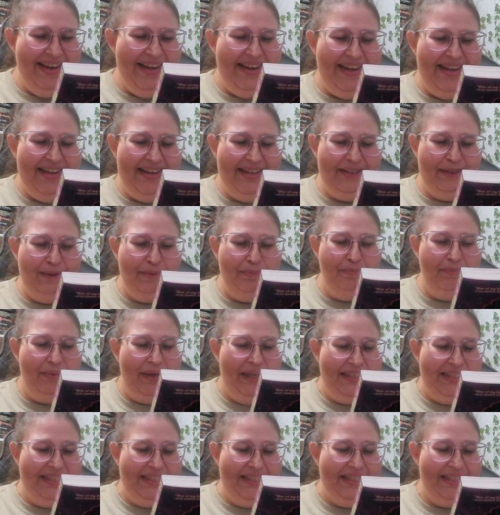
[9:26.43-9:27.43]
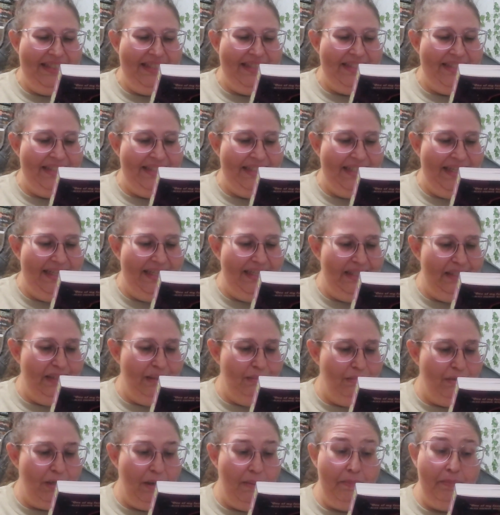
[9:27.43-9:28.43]
and a bunny
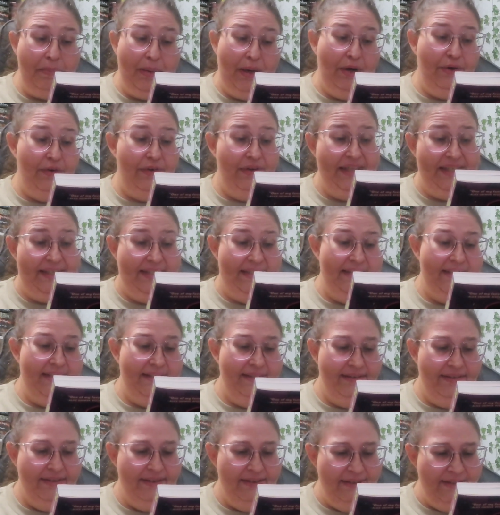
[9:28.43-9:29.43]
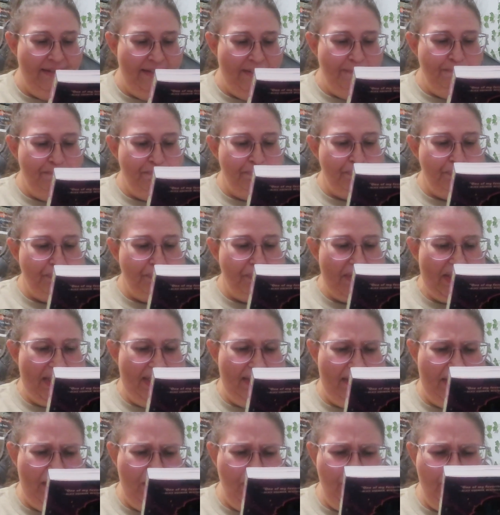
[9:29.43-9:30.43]
named Paris.
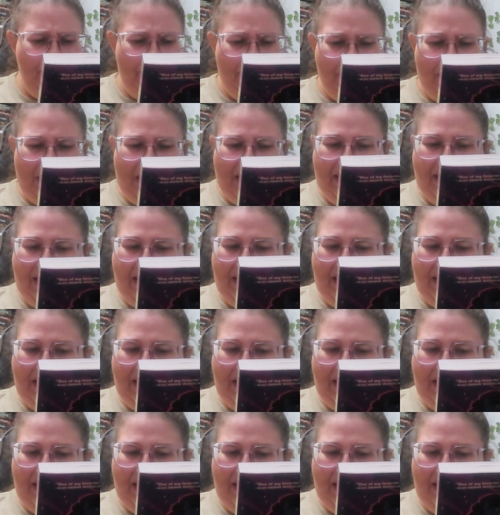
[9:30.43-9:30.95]
And then we meet